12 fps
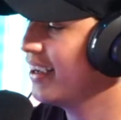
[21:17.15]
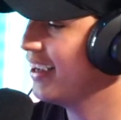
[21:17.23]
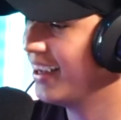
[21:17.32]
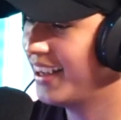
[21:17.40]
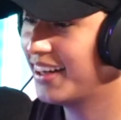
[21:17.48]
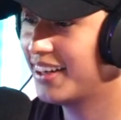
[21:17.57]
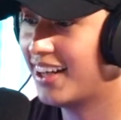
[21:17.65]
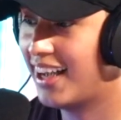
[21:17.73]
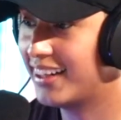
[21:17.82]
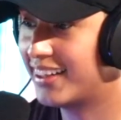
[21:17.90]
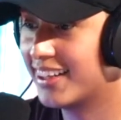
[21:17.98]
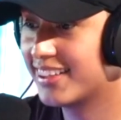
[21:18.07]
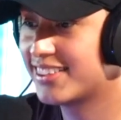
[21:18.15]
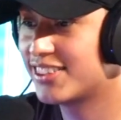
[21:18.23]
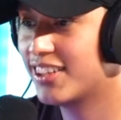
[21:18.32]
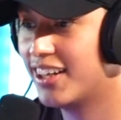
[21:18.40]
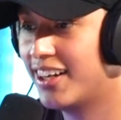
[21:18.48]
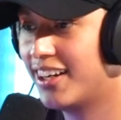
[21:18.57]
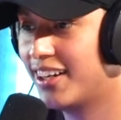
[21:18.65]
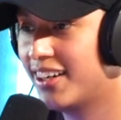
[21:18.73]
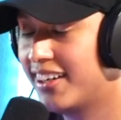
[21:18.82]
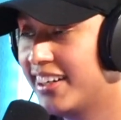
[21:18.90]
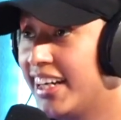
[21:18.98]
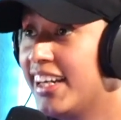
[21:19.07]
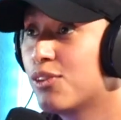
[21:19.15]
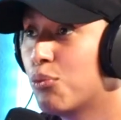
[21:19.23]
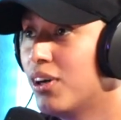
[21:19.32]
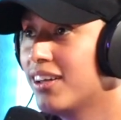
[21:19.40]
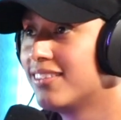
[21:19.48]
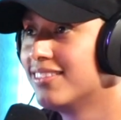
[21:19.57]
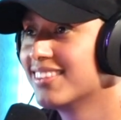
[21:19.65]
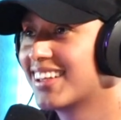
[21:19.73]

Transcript: And I guess uh, Lilith won.